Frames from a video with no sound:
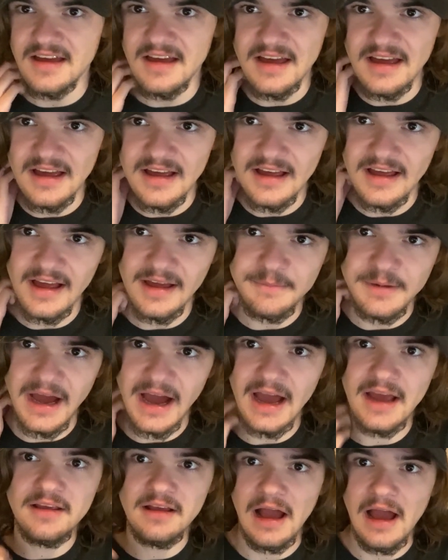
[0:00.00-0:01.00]

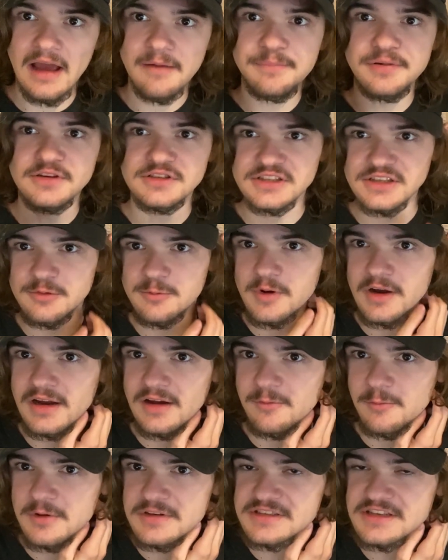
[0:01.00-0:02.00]
I personally
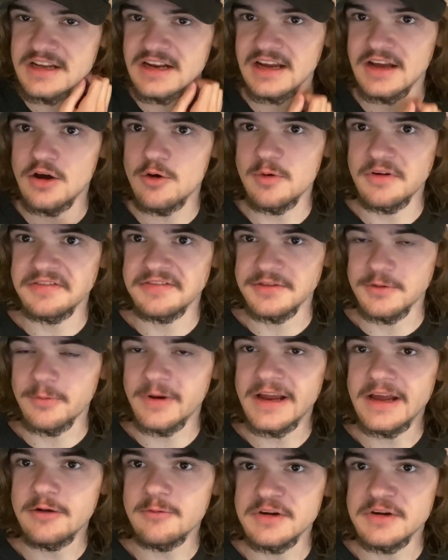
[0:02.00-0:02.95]
was gonna go with three,